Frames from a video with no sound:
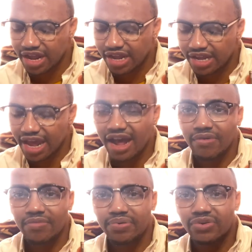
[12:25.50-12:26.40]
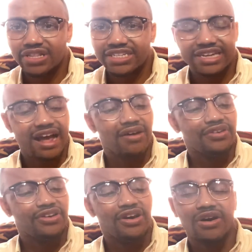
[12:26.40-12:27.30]
yeah, I will pull this out,
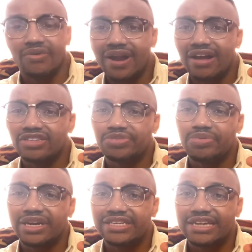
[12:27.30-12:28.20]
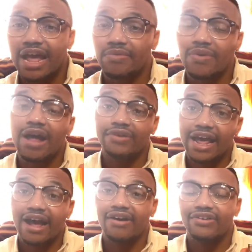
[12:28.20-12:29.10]
you know, around springtime, around
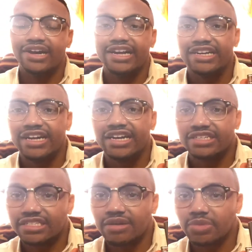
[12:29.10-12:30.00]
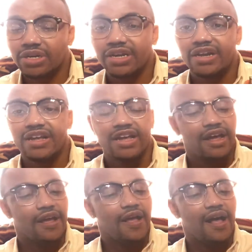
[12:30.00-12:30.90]
now, and summer.
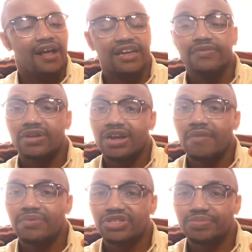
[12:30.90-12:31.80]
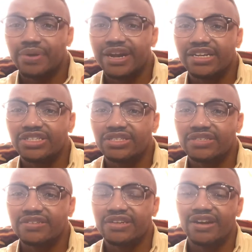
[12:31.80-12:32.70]
Give it a couple sprays,
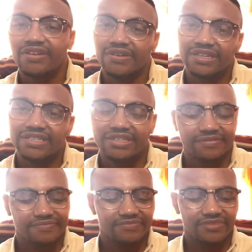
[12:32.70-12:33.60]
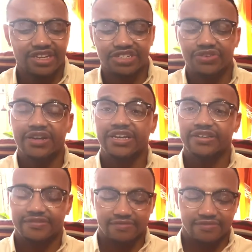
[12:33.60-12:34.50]
you know, and enjoy it.
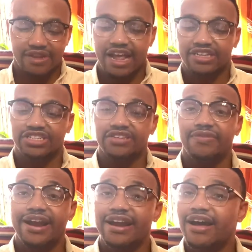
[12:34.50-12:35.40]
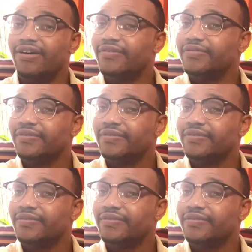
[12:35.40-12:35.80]
Actually, right now,